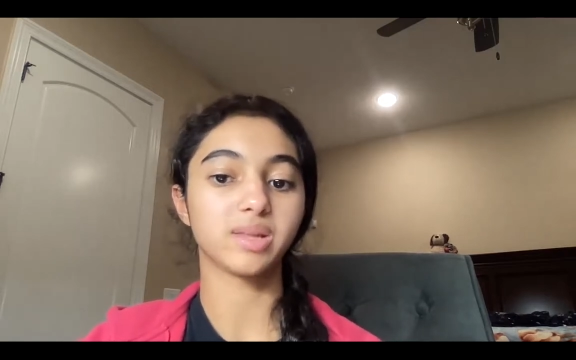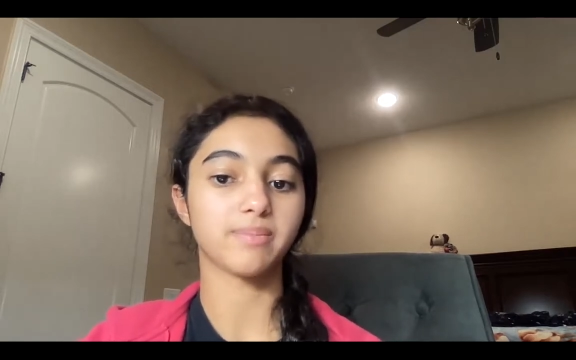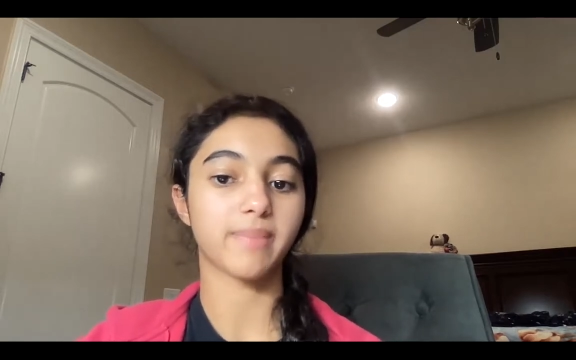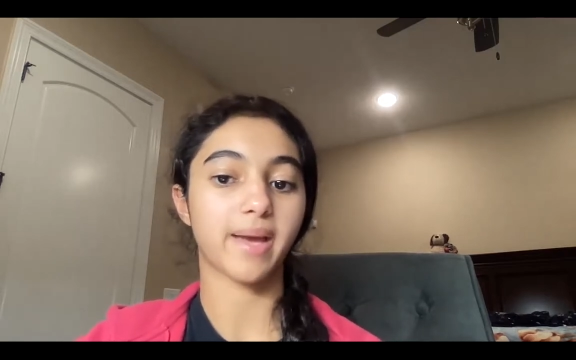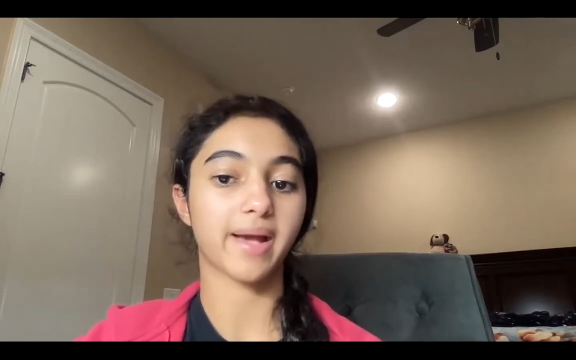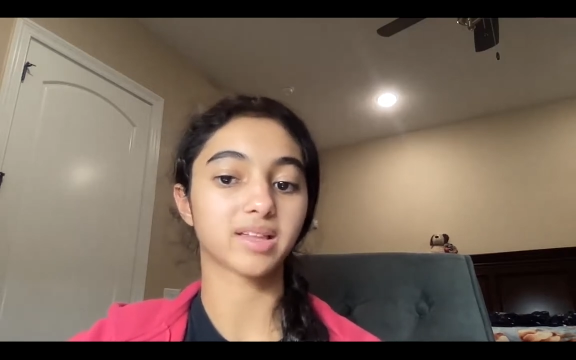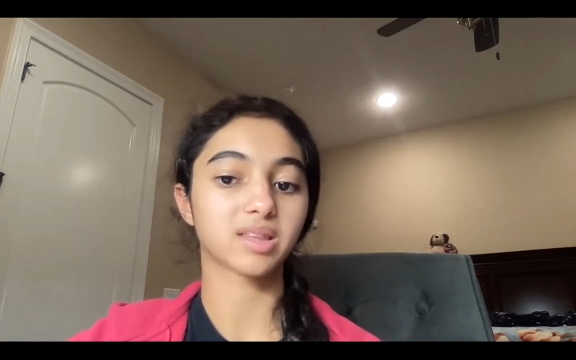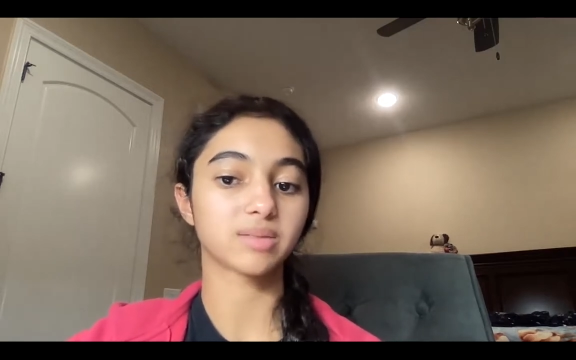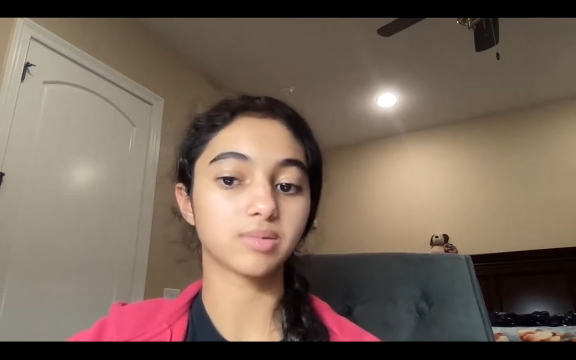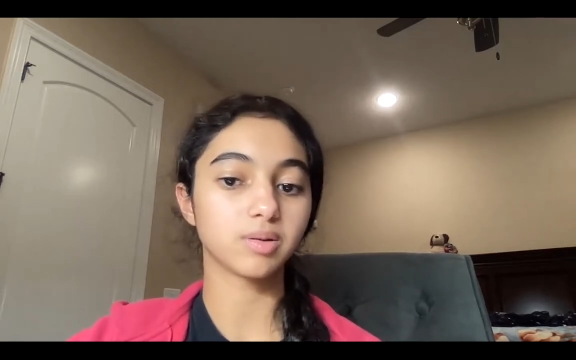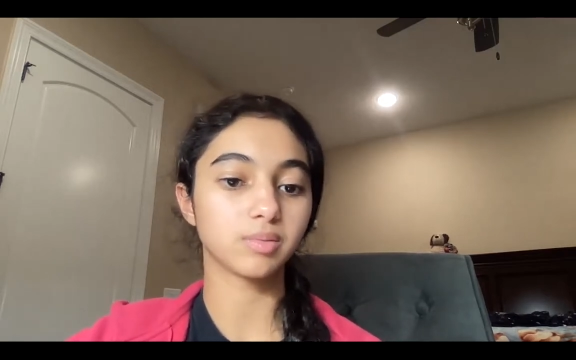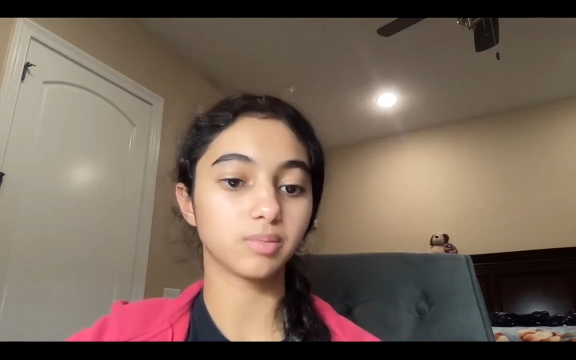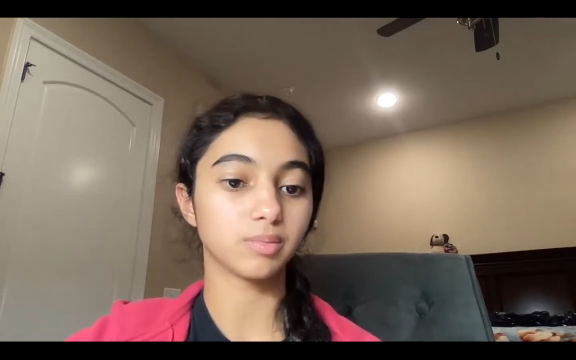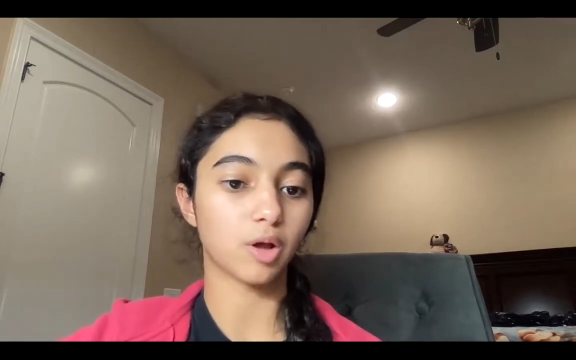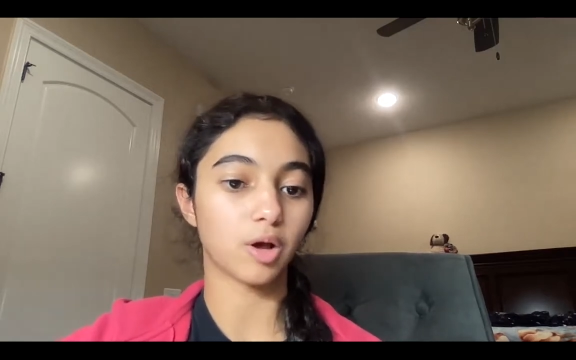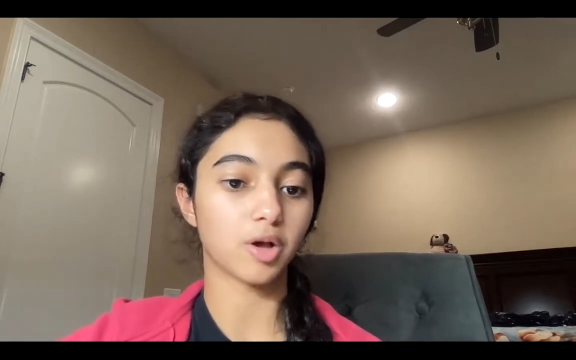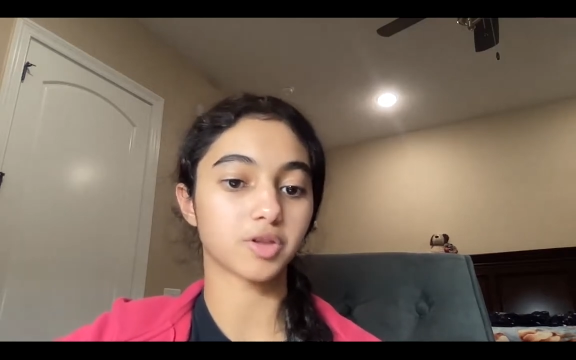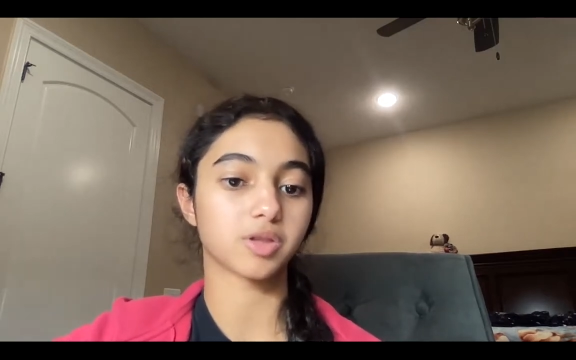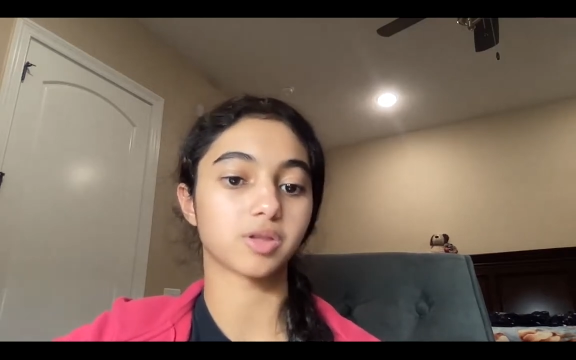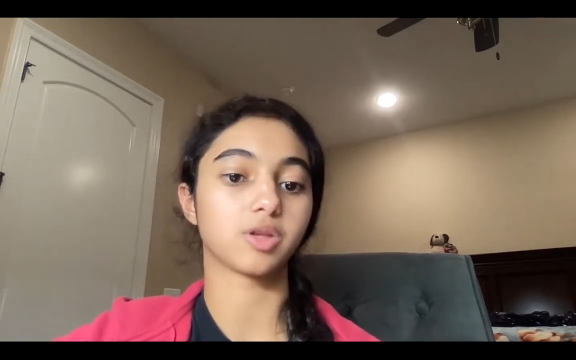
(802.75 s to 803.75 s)
the maximum
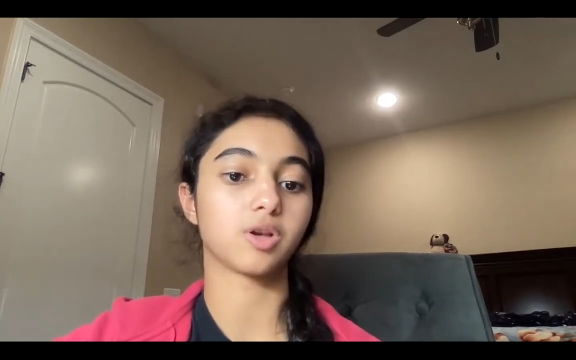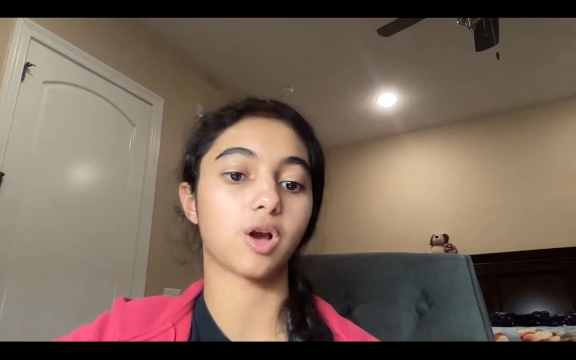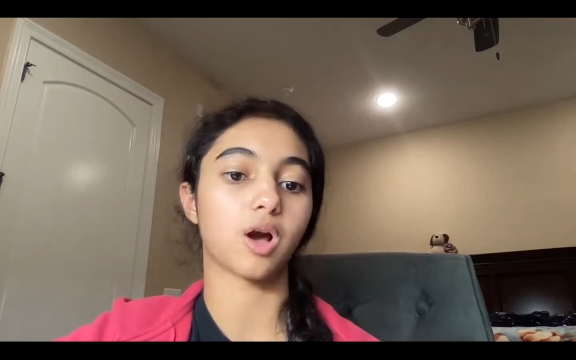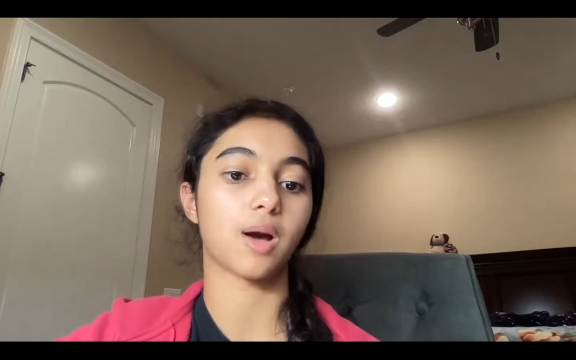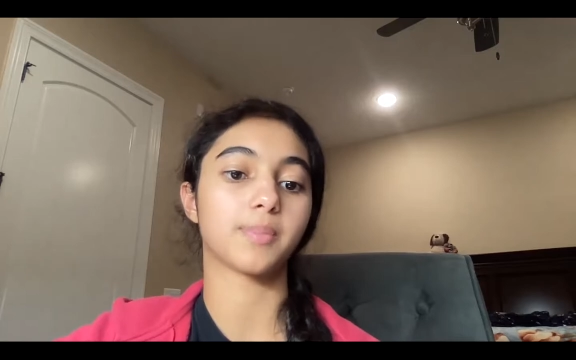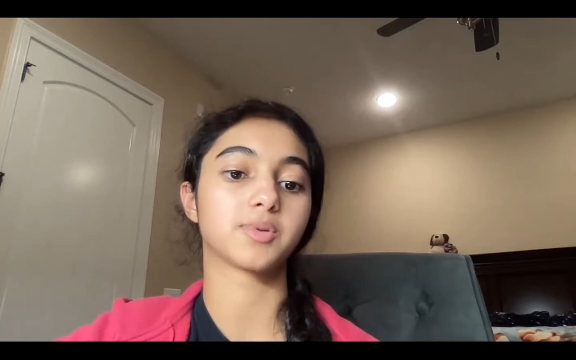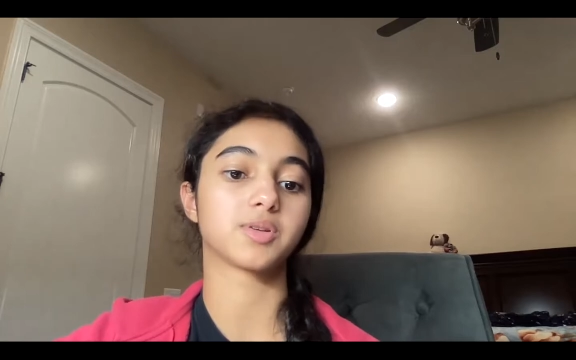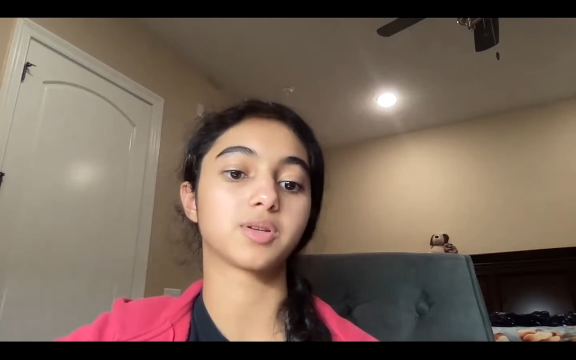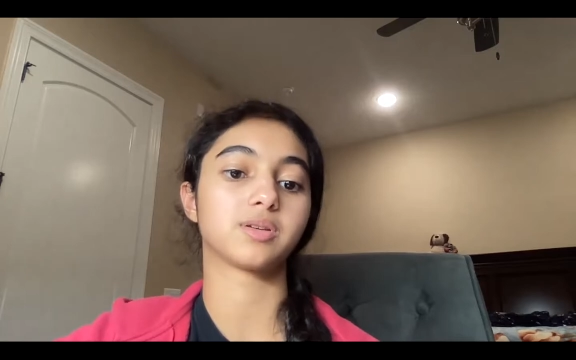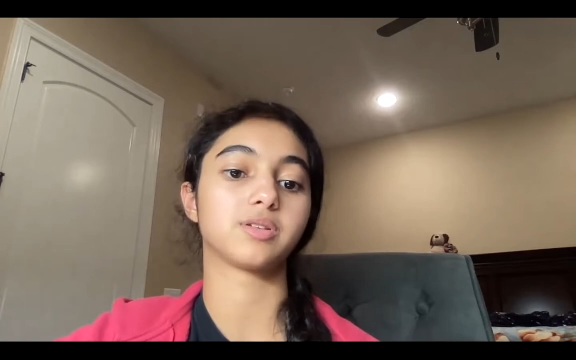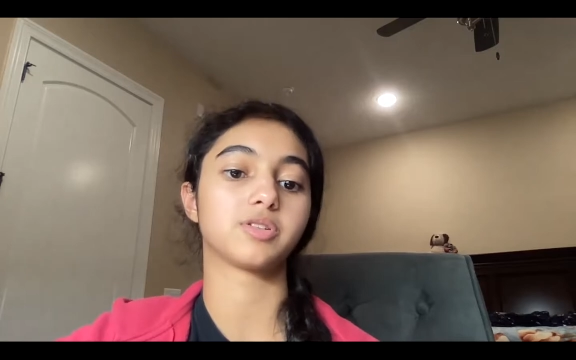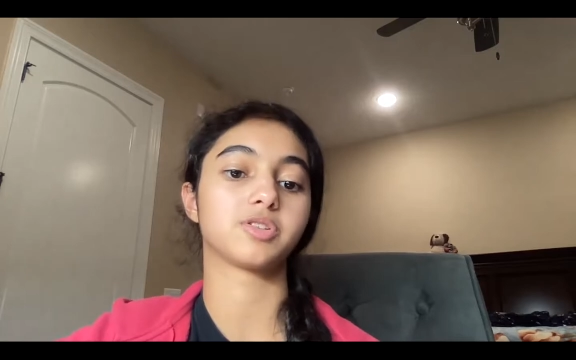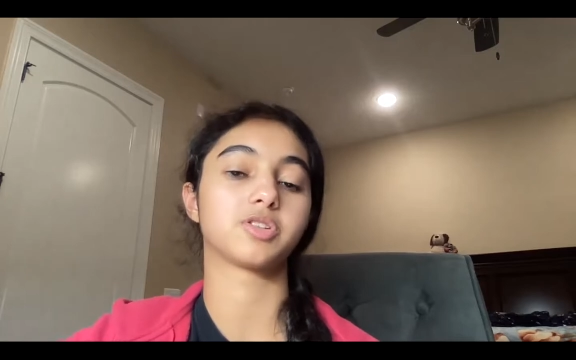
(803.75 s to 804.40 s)
loss on the option